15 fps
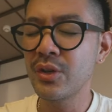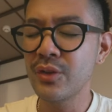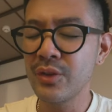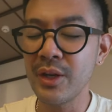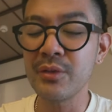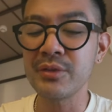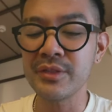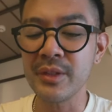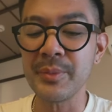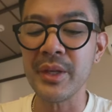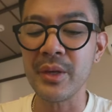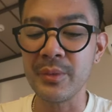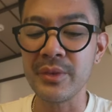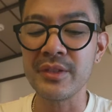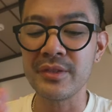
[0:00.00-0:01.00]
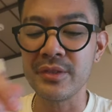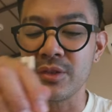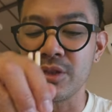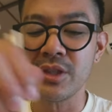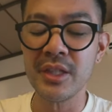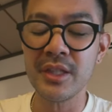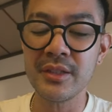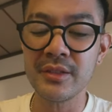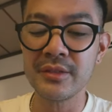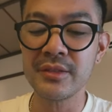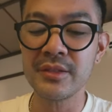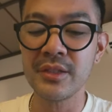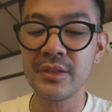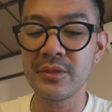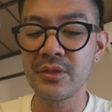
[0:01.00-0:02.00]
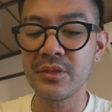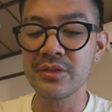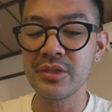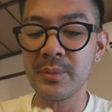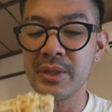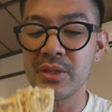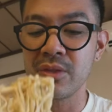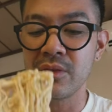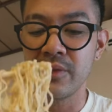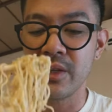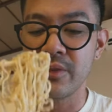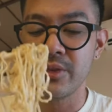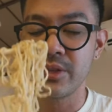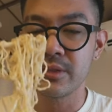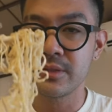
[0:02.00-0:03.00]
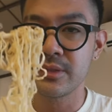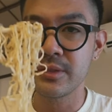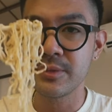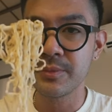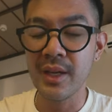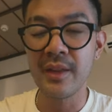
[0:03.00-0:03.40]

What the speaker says: That was up there with the sushi. So those are my two favorites.